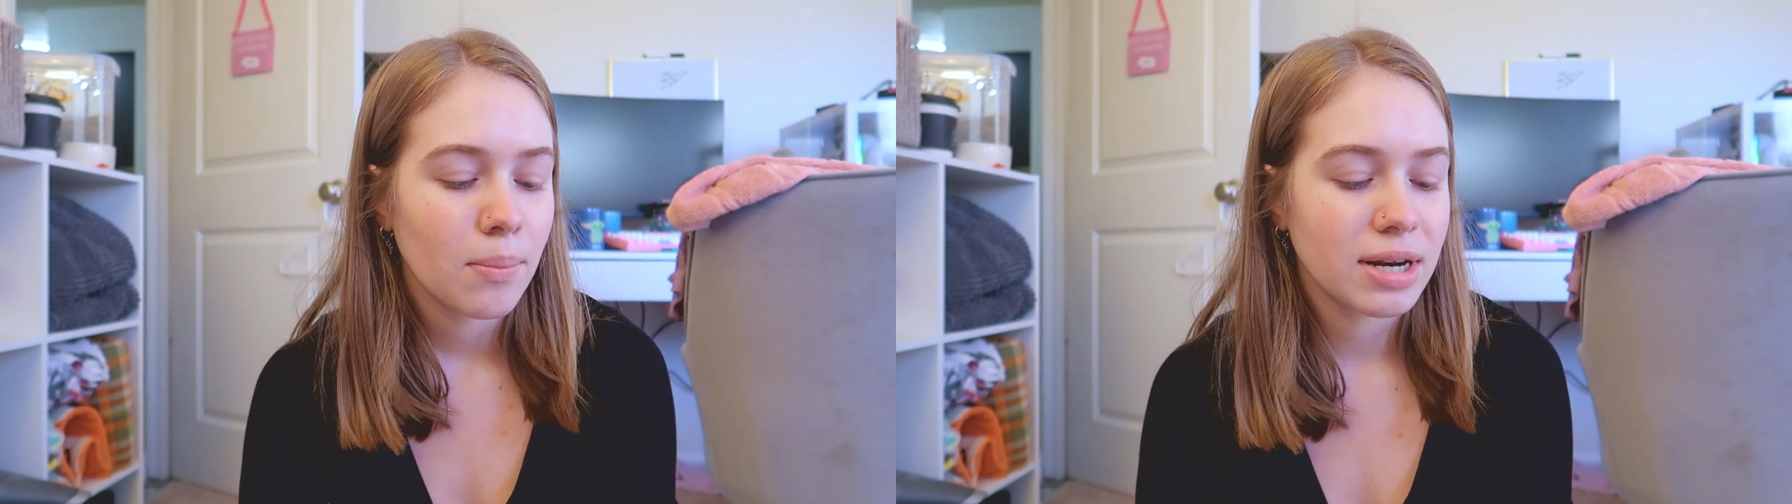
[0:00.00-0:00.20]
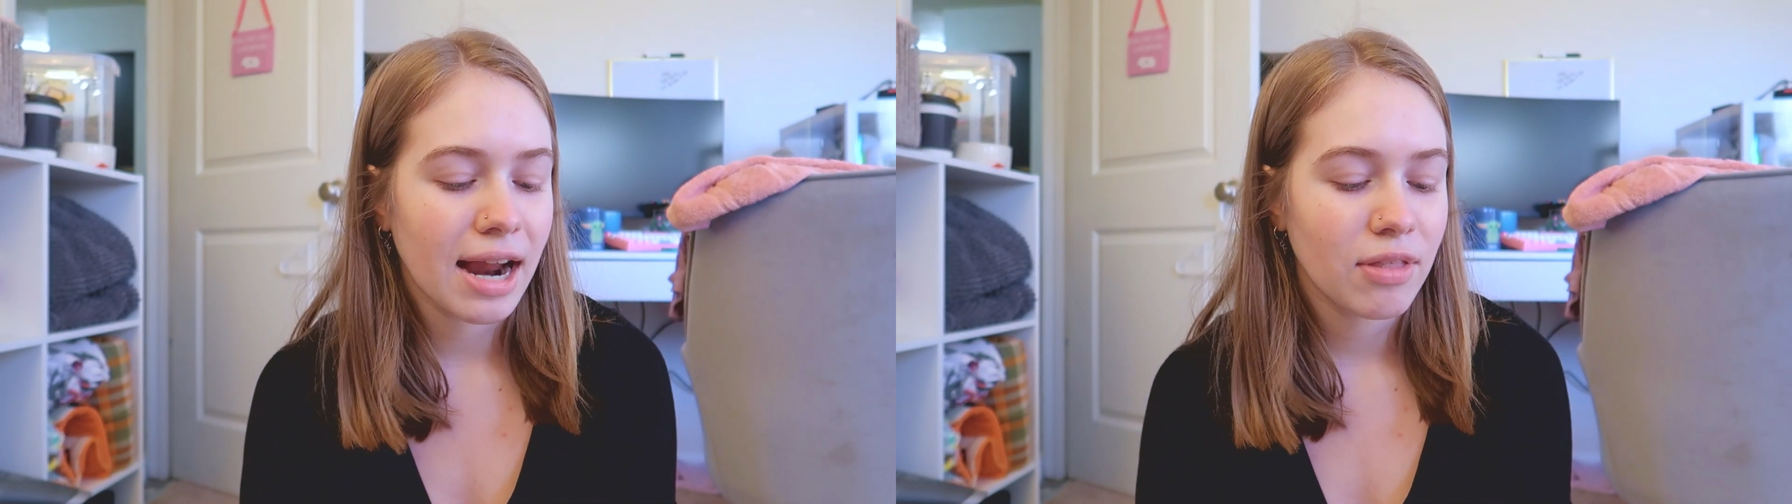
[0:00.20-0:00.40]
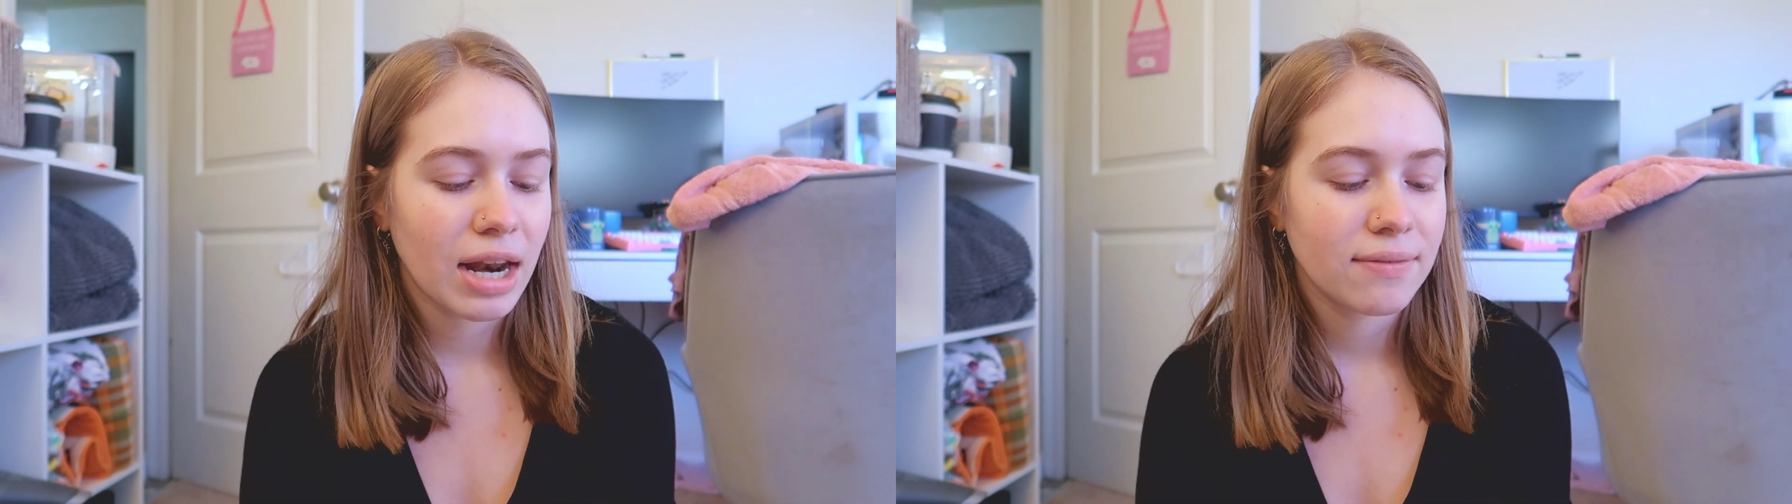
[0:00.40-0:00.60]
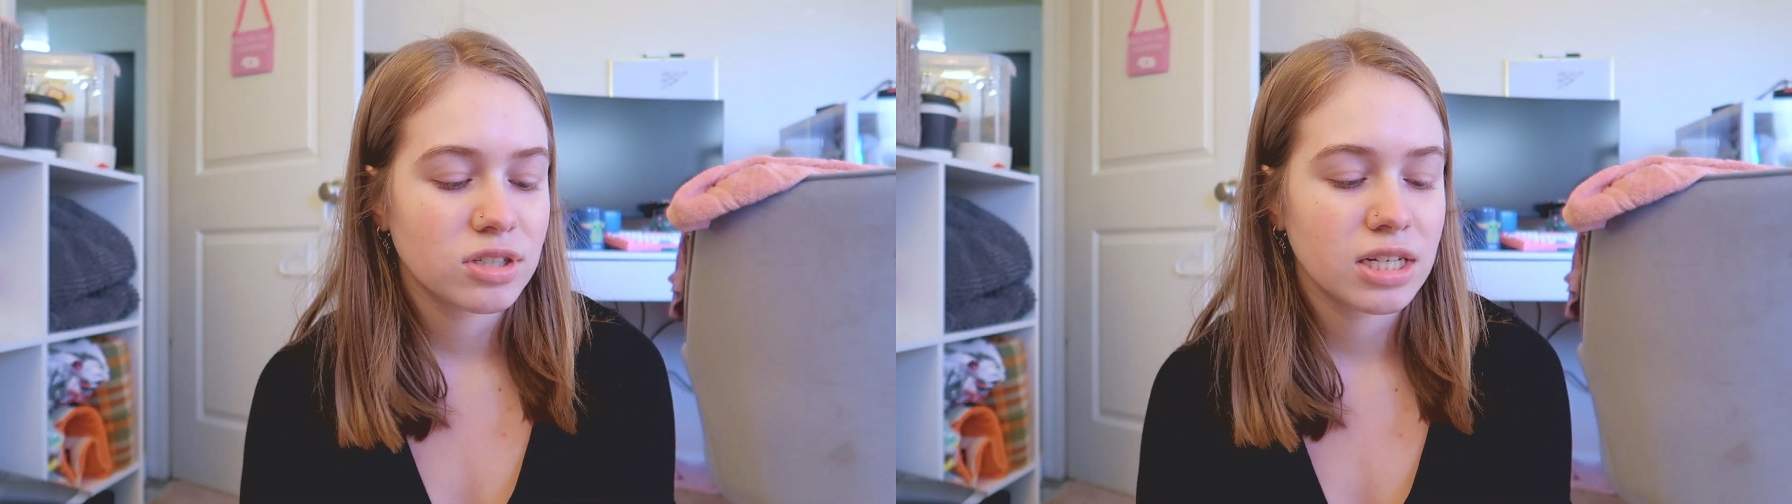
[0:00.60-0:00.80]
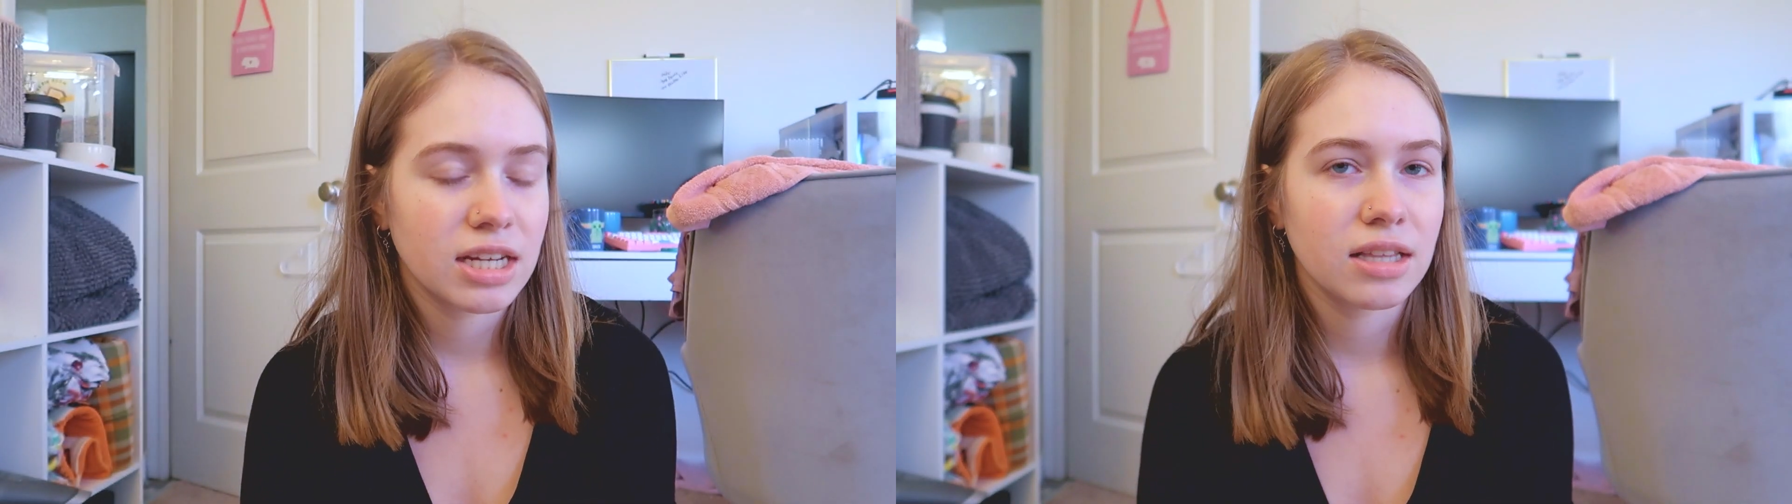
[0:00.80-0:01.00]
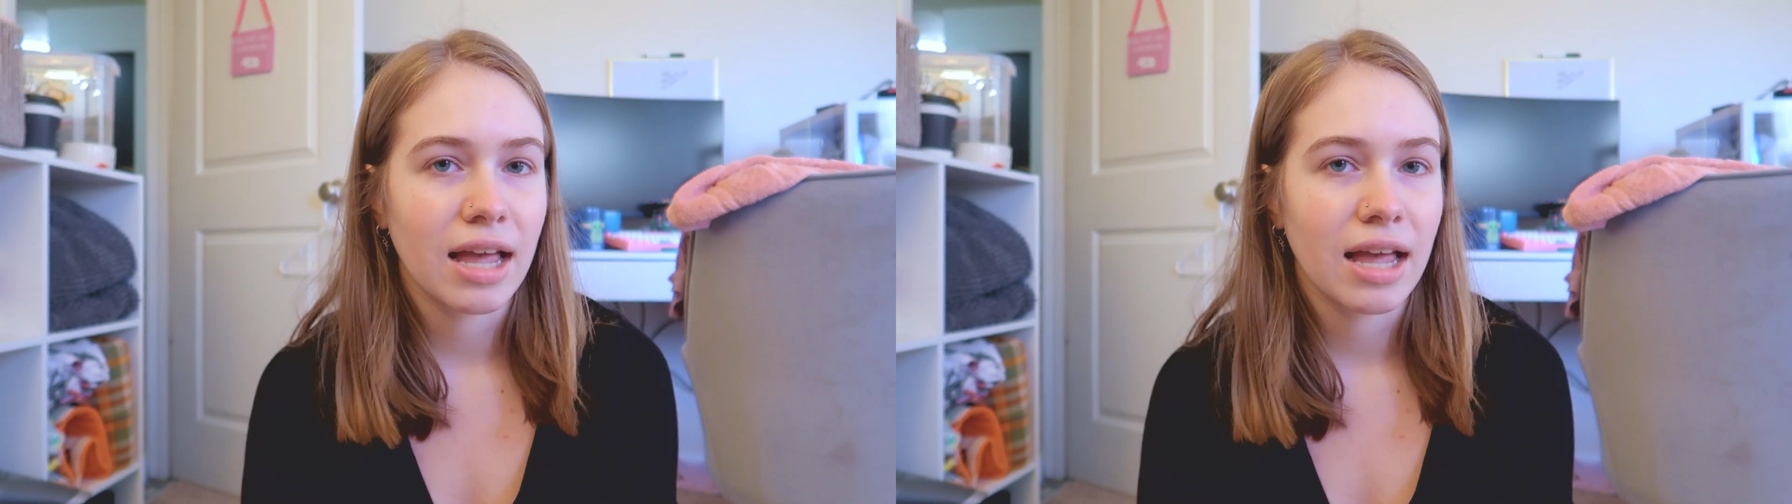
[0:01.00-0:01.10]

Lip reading: But now that I've seen